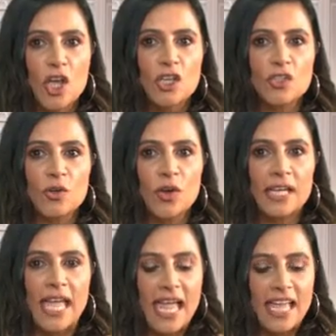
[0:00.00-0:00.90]
So
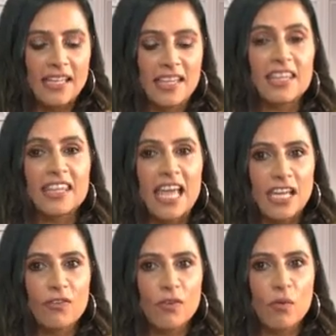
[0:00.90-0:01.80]
again,
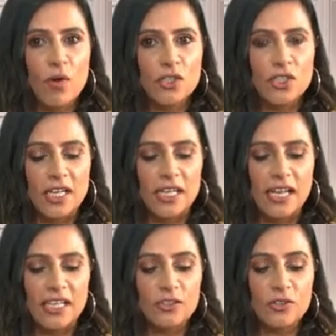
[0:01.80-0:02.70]
thank you for watching.
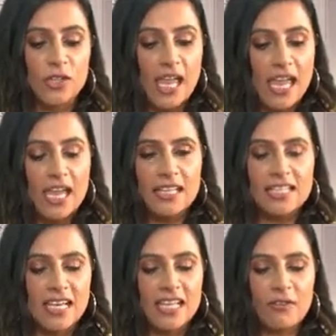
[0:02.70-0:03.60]
And today, as I
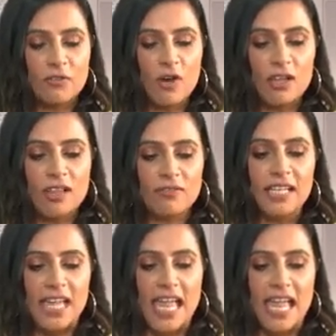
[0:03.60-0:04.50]
said, I've got a lovely
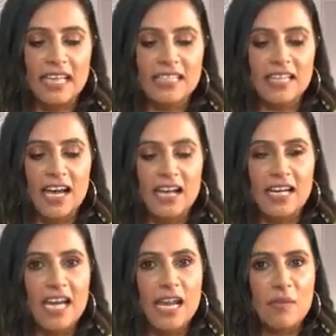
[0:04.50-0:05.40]
guest. Her
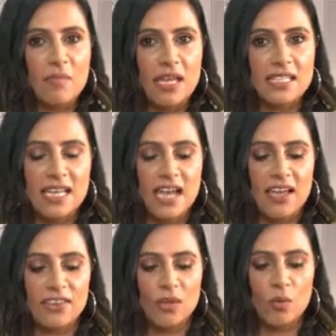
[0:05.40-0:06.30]
name is
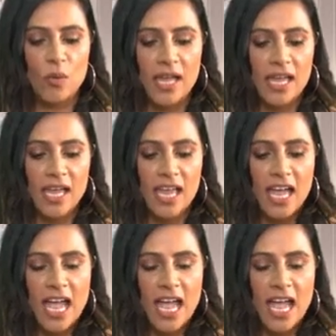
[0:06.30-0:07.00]
Cathie Way.